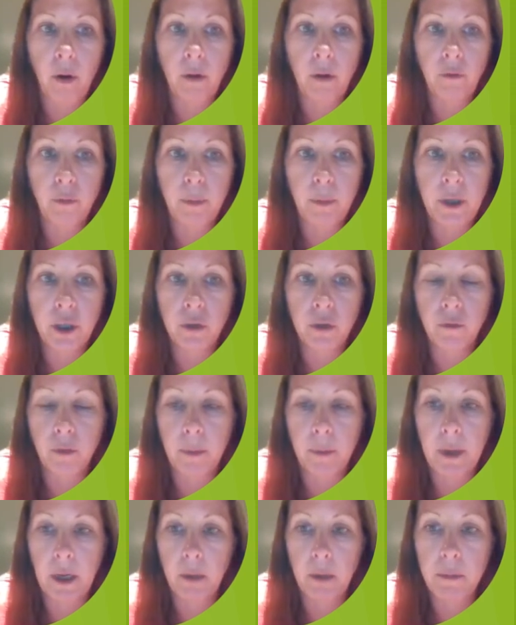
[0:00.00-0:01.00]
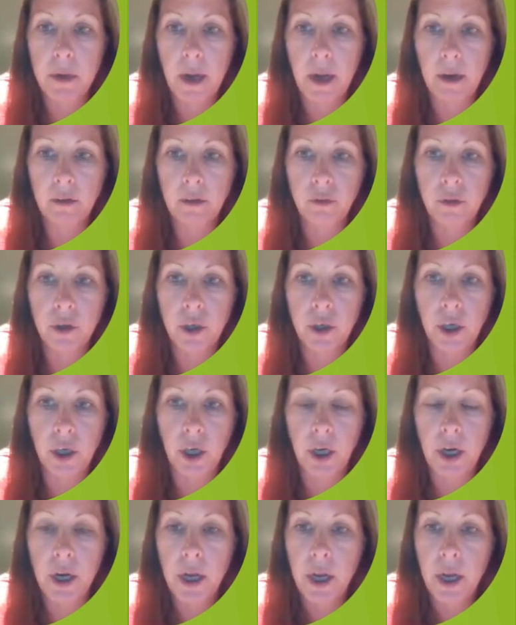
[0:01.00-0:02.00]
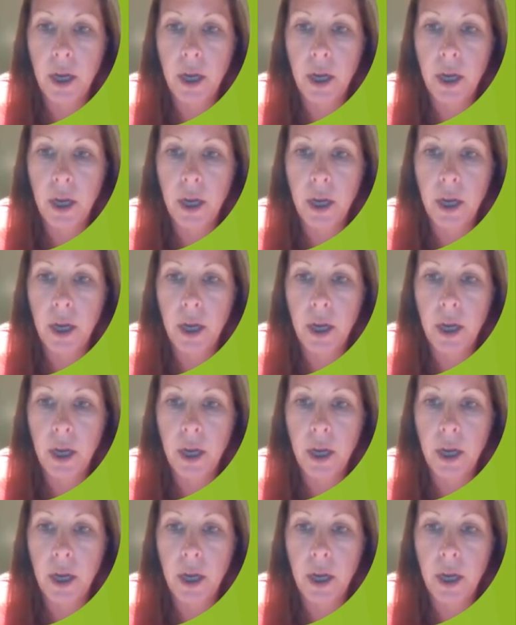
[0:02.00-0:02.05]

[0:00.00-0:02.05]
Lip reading: information from an income tax return,